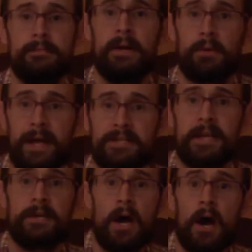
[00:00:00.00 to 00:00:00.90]
And when I
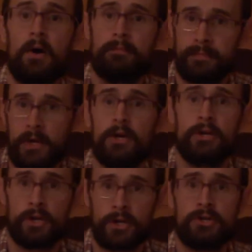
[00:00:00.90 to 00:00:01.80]
say go,
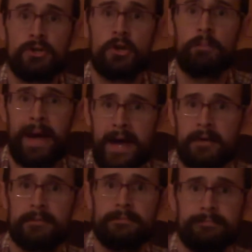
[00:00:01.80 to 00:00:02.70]
you're going to do your
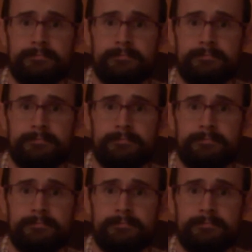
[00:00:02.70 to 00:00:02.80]
pattern.